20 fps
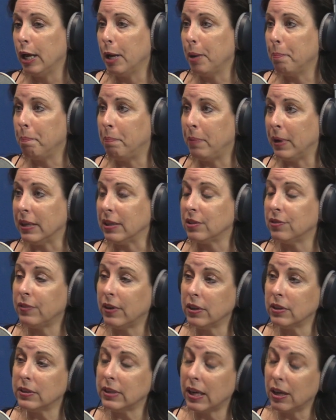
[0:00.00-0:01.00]
But as
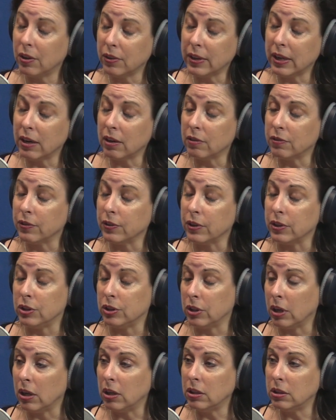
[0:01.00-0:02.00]
far as health care for
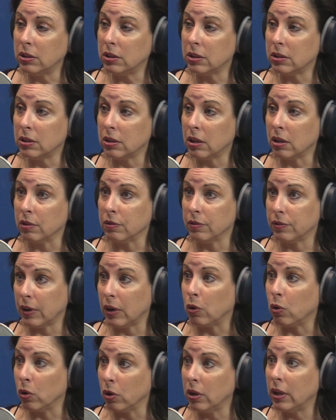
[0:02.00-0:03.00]
adults, or
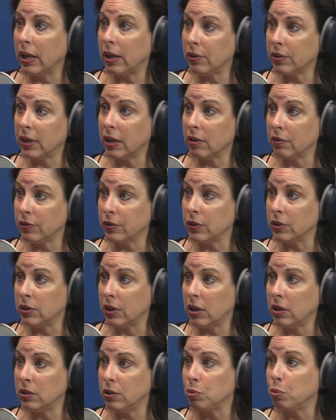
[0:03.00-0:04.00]
oral health care for
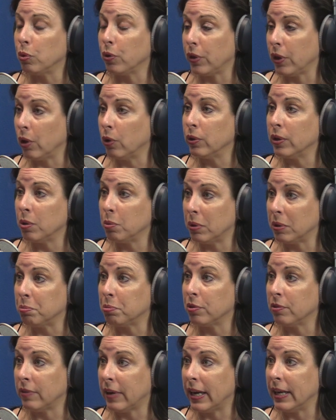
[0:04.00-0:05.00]
adults, we're the only one
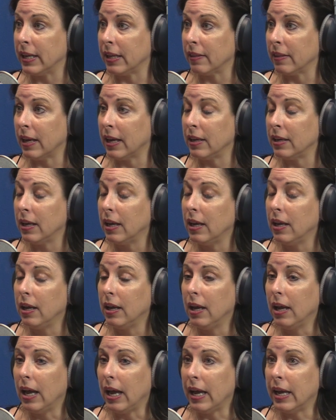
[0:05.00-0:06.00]
providing that.
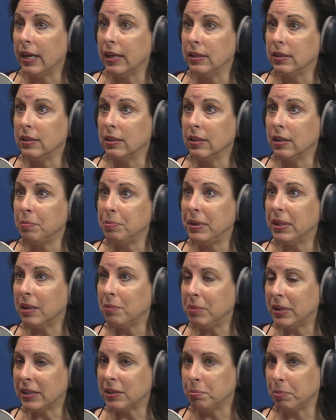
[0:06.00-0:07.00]
And let
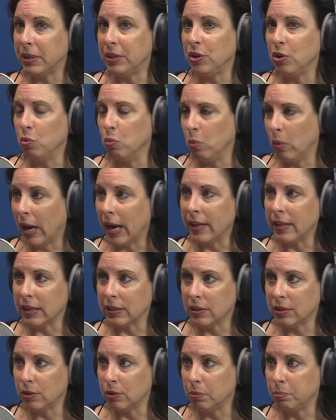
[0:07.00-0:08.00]
me explain to you why
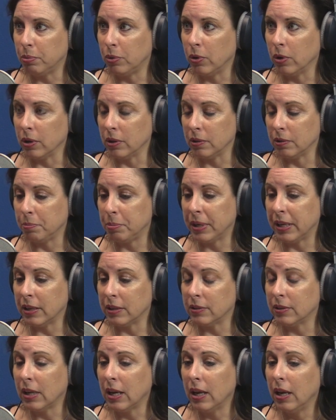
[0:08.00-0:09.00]
that's so important,
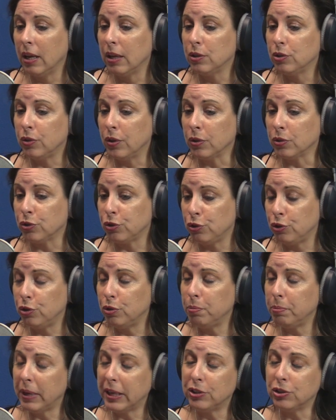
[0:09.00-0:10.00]
because there's
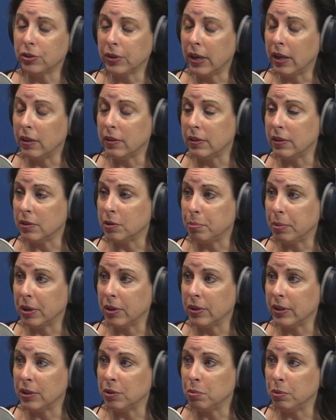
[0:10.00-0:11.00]
two major health
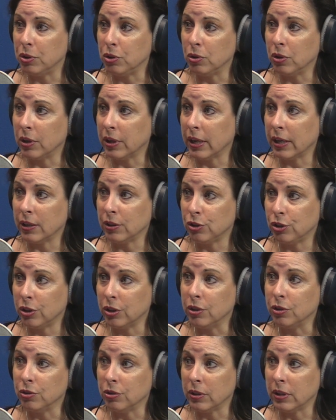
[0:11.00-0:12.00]
disparities when you look at our
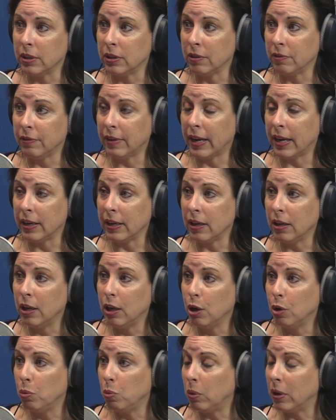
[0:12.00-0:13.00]
children in Nevada.
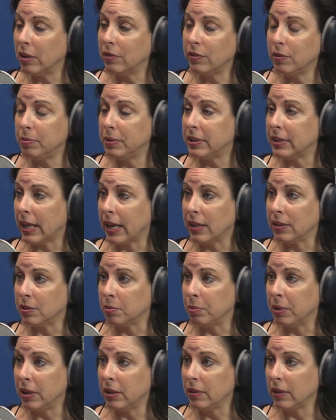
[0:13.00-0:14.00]
One of them is
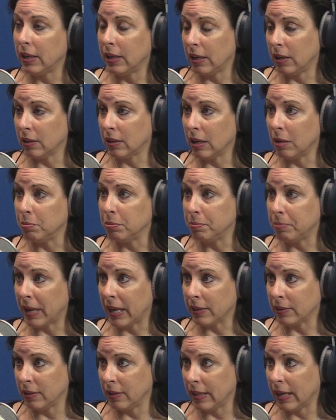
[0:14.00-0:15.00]
asthma, and I'll come
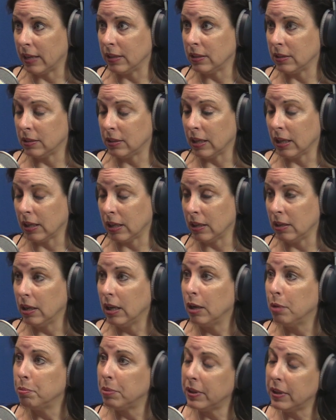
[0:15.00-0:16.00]
back to that in a second,
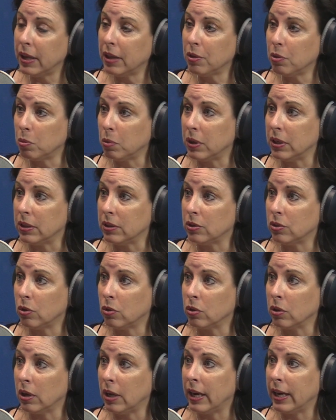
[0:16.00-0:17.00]
but the other one is
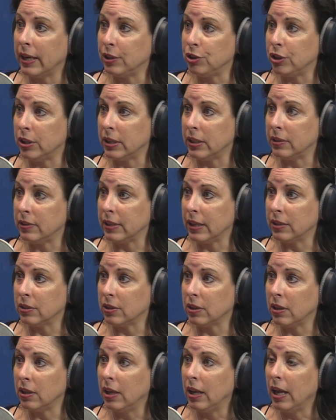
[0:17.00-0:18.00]
oral hygiene and
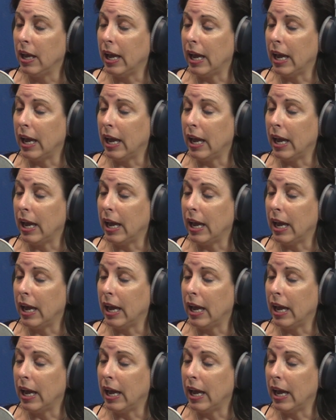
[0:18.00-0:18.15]
dental.